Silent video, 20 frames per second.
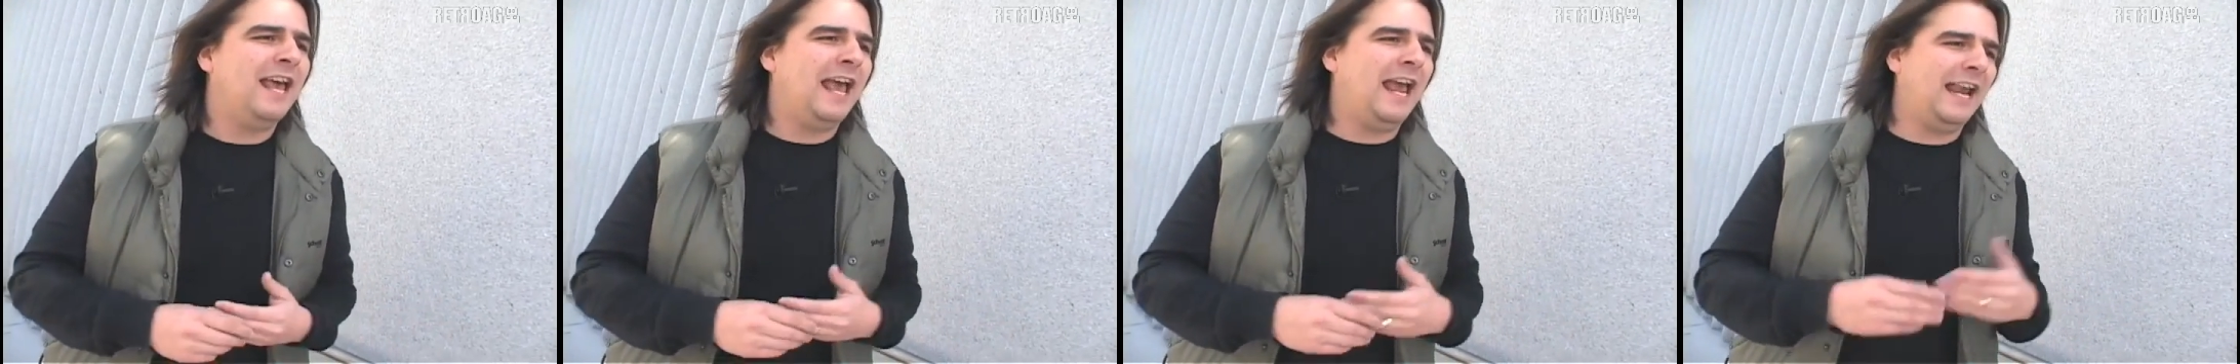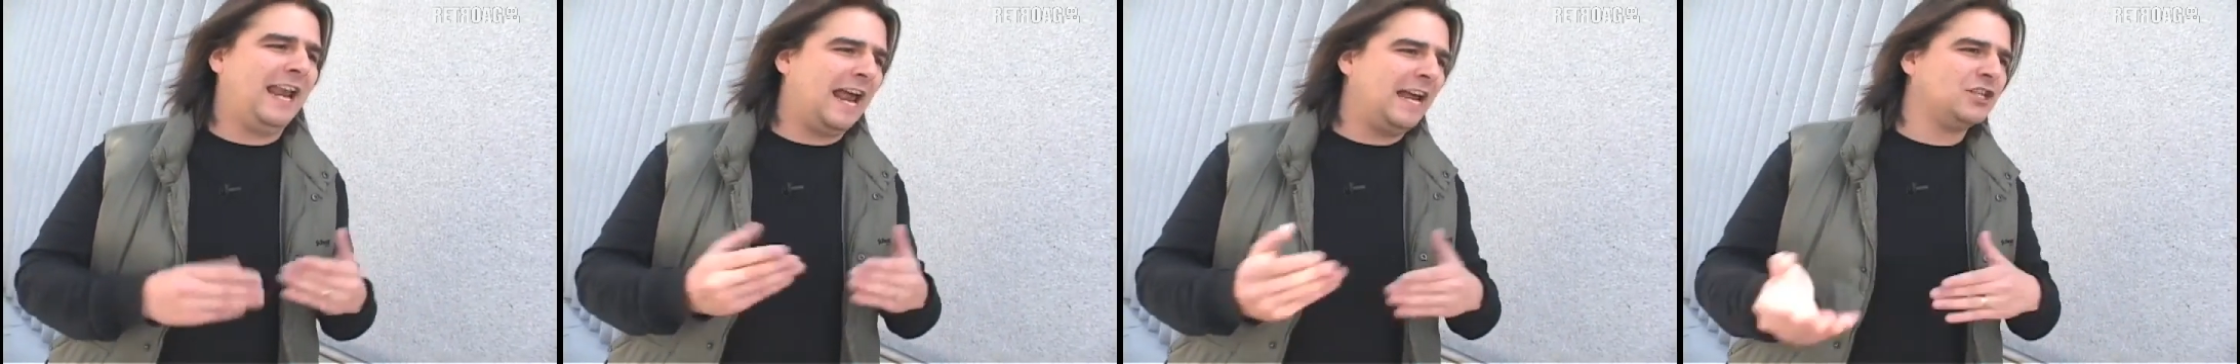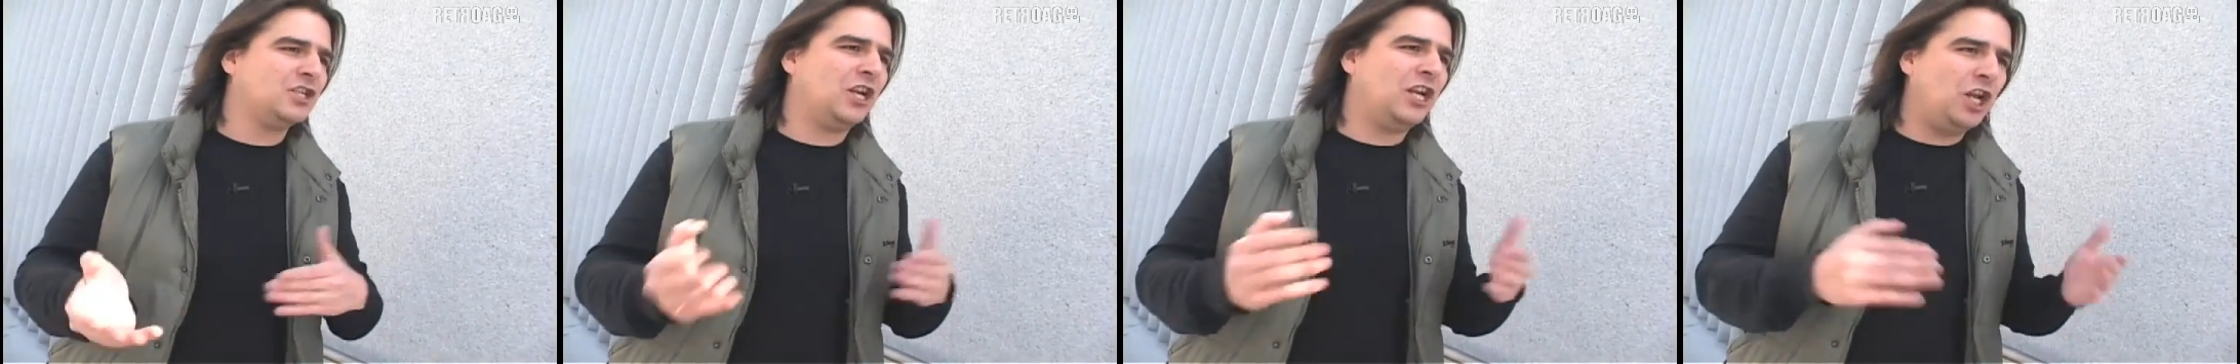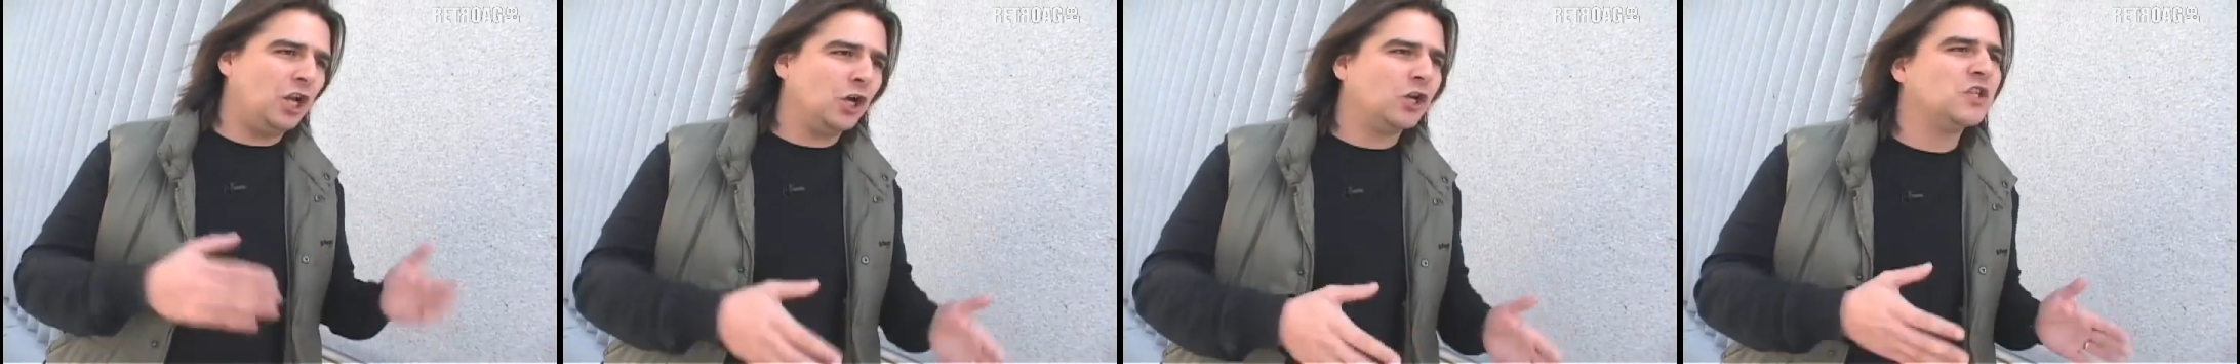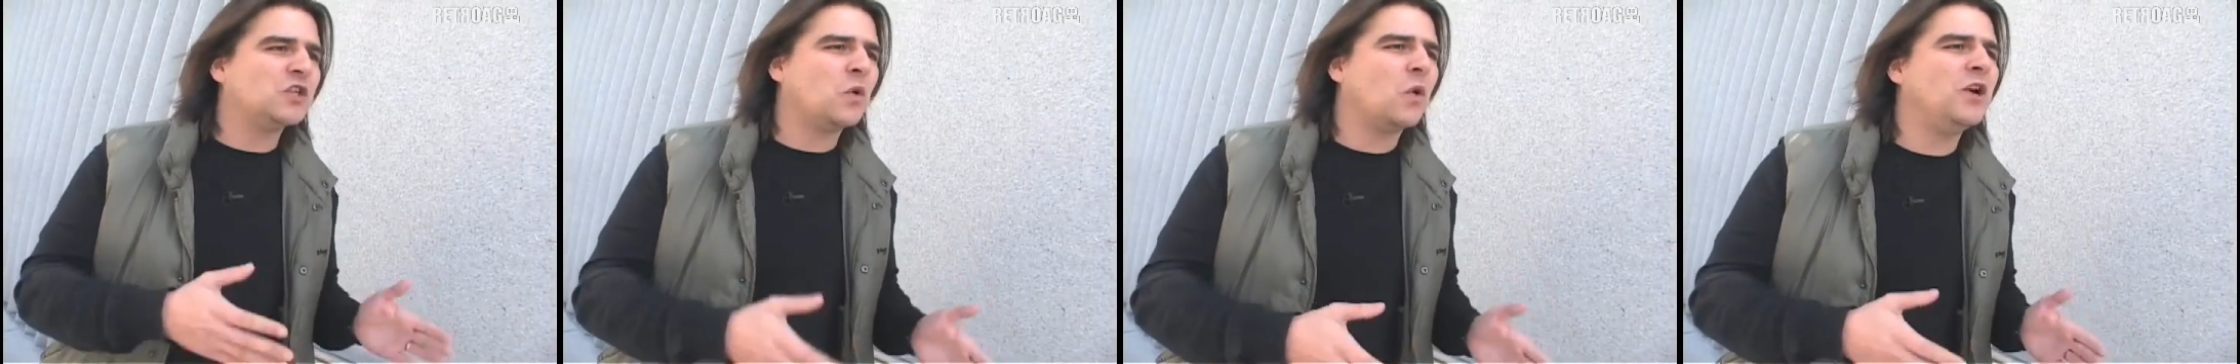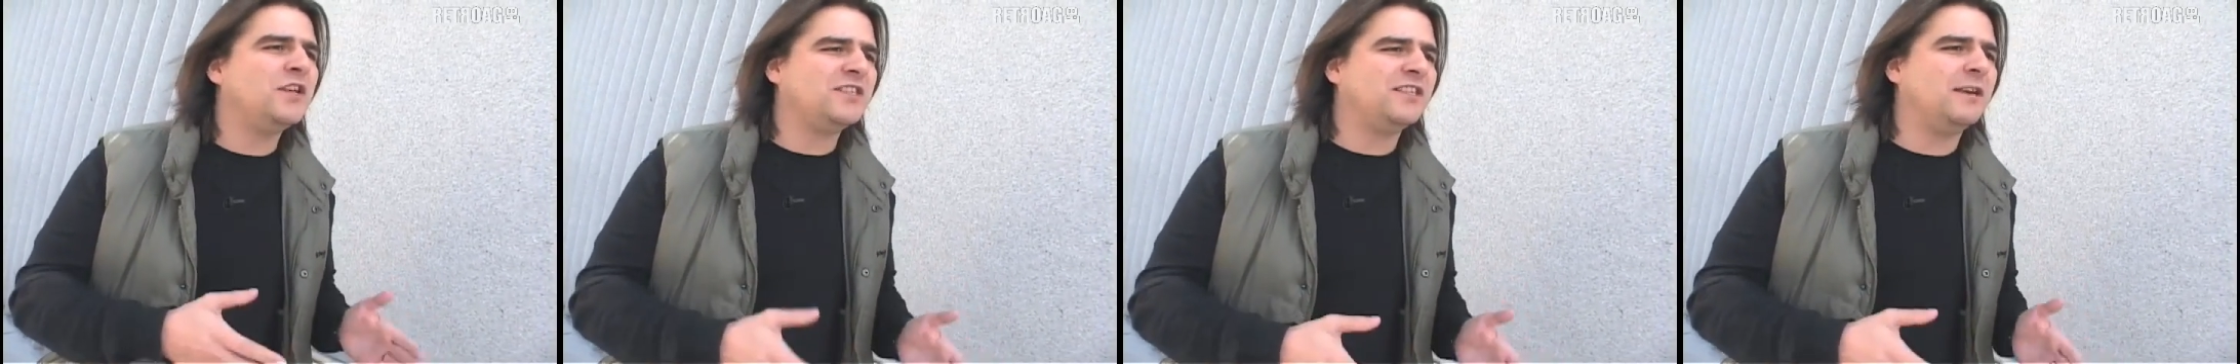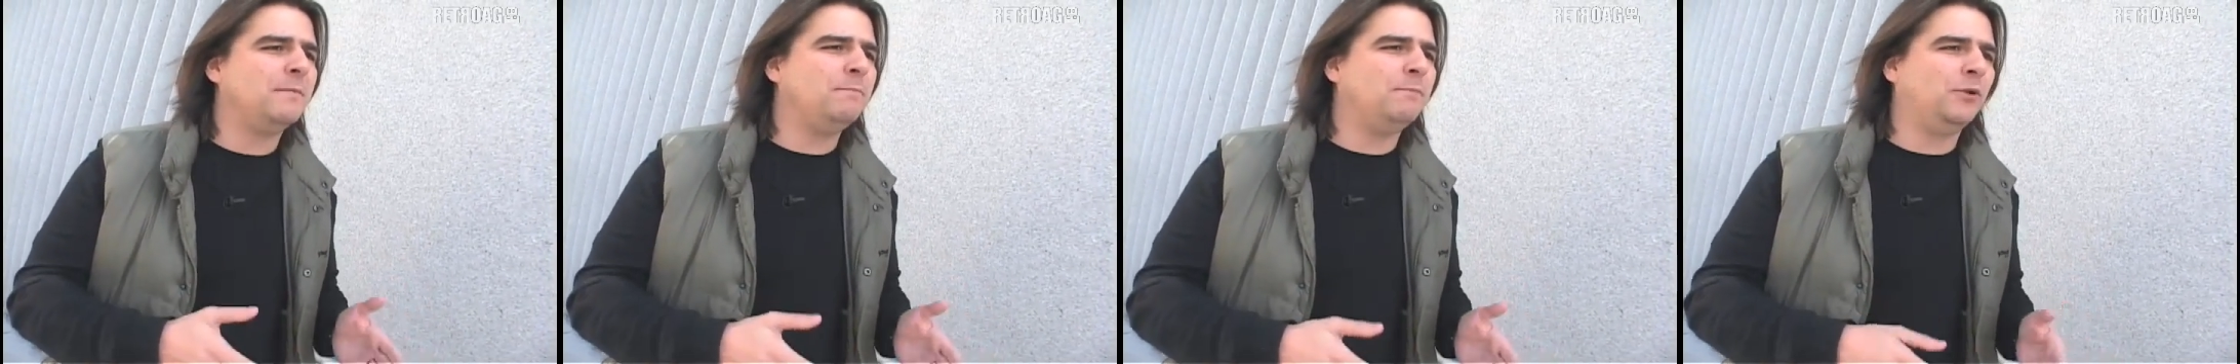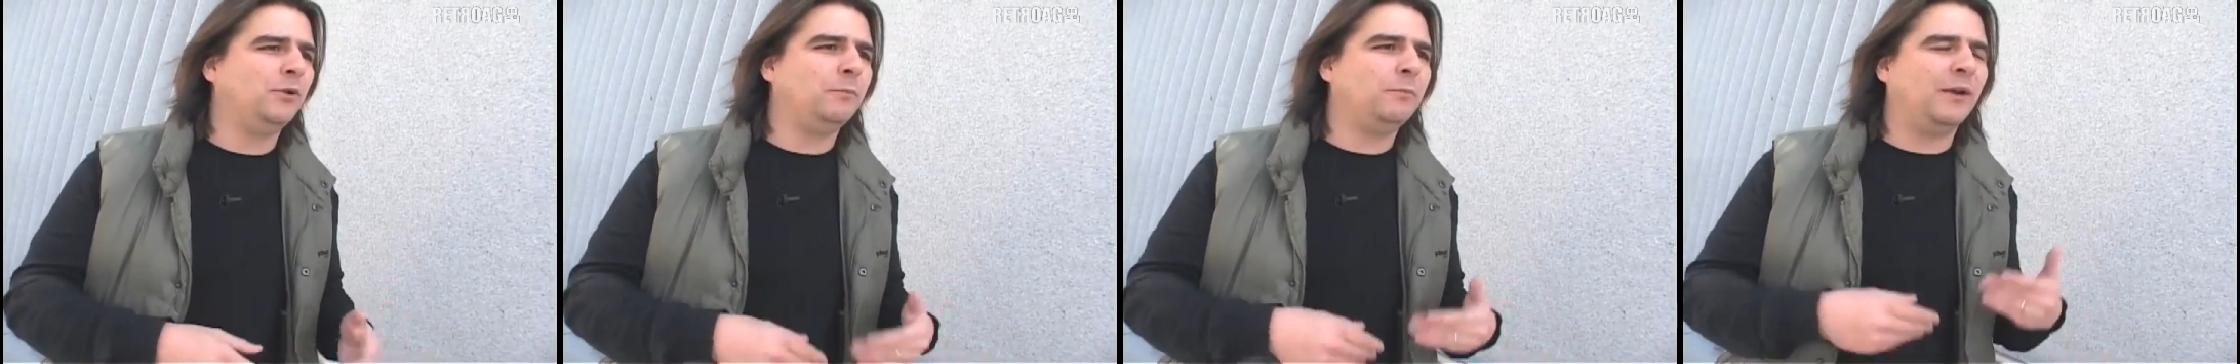It actually looks quite
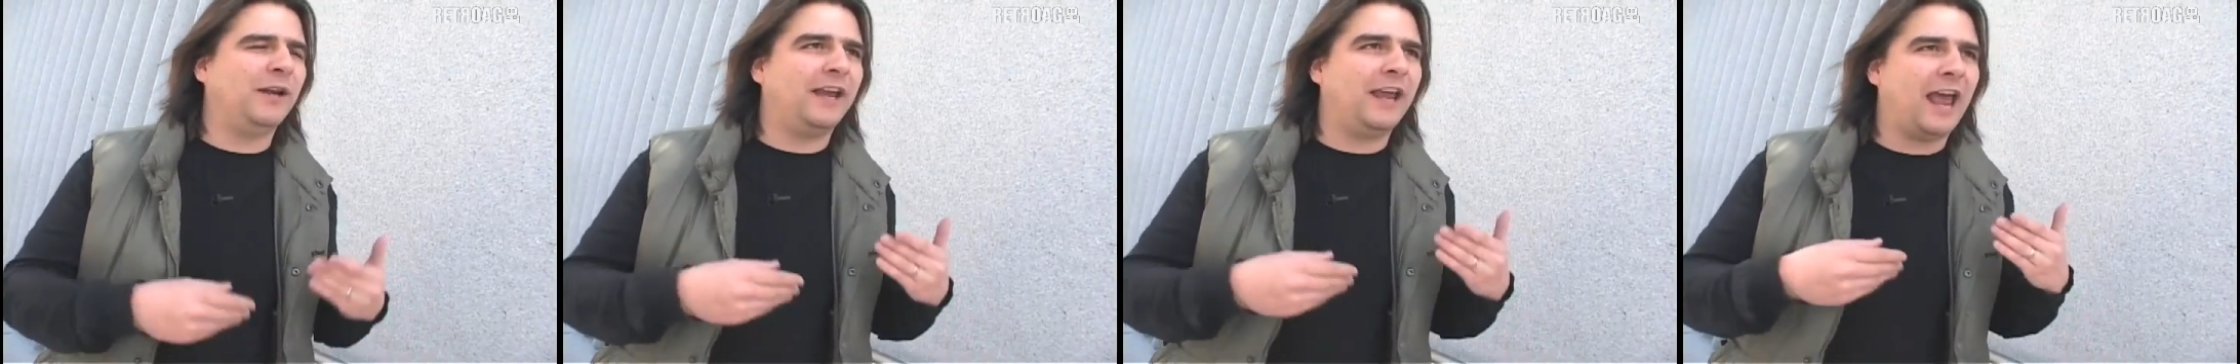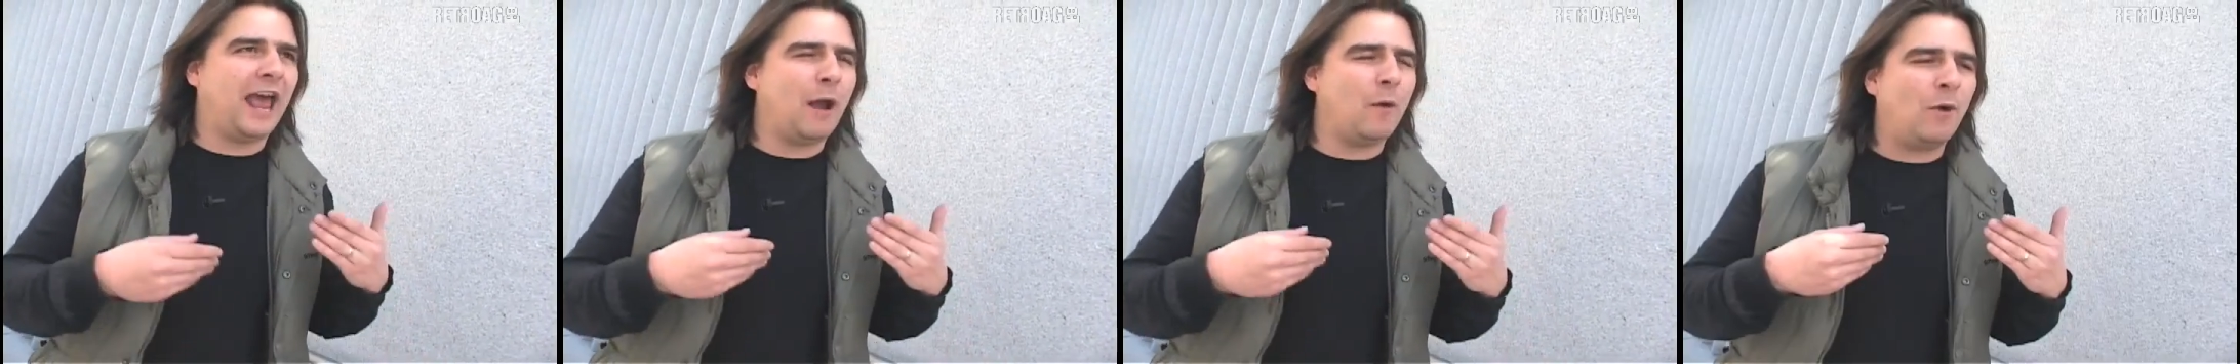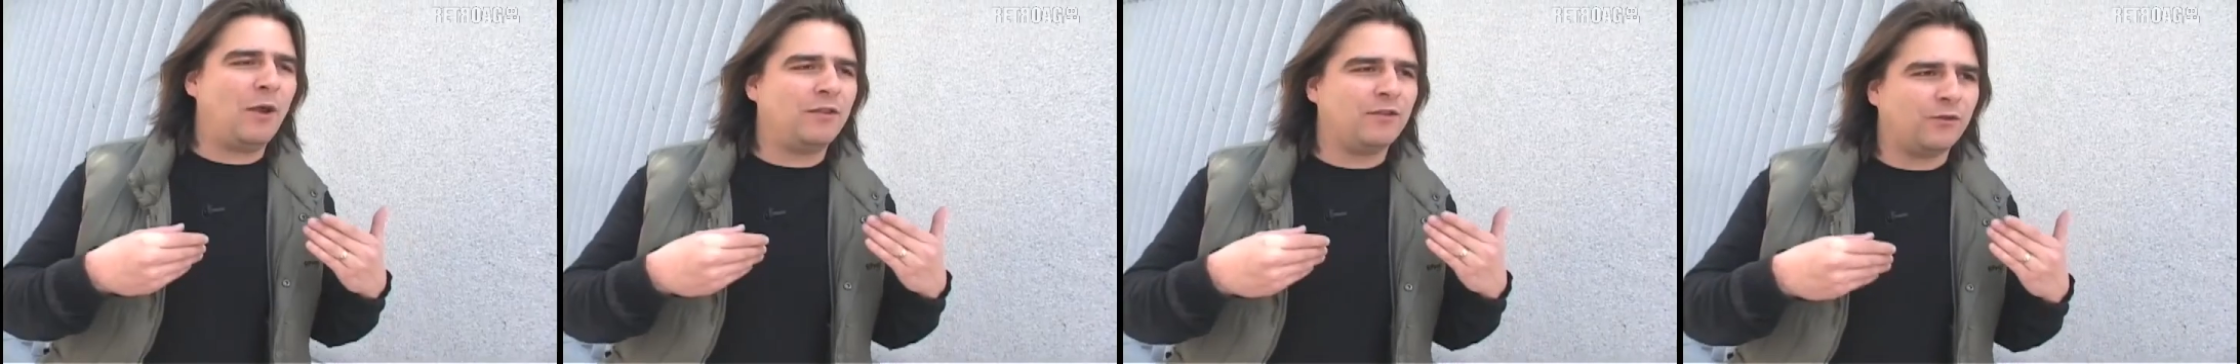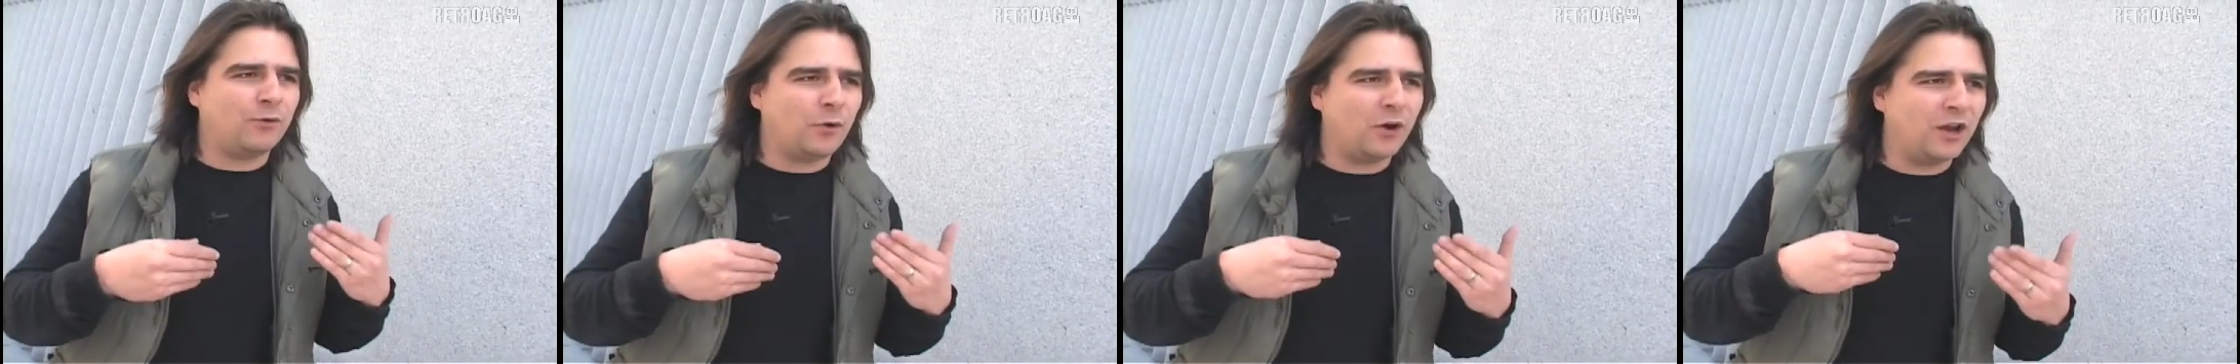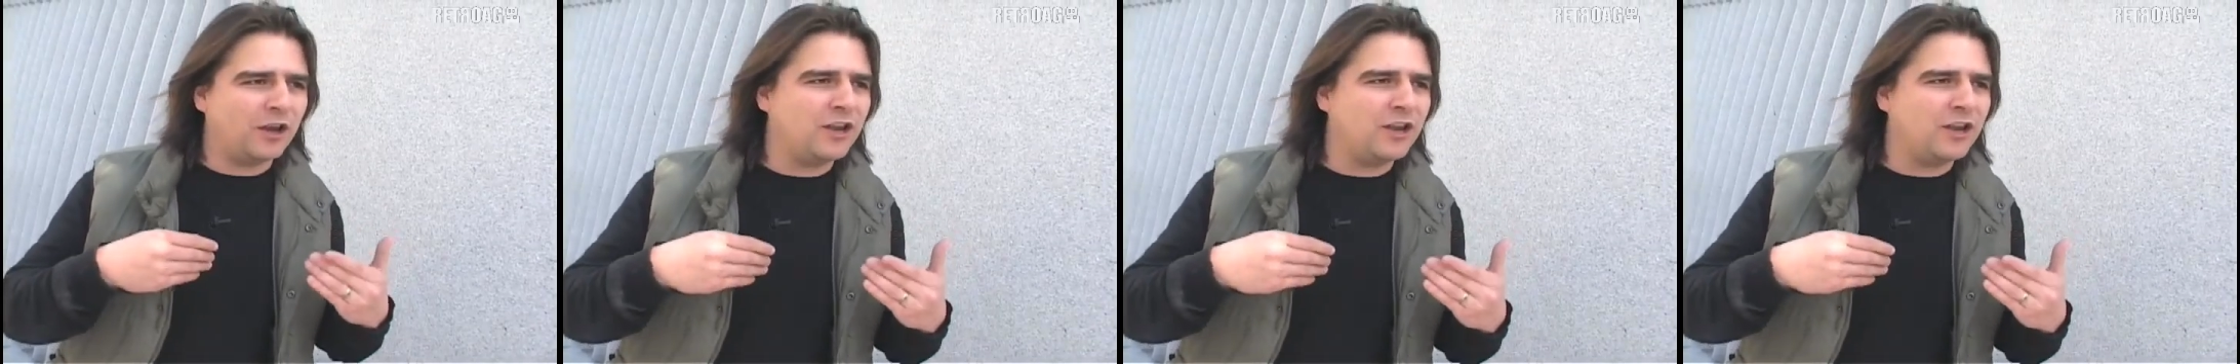simple, but it went through a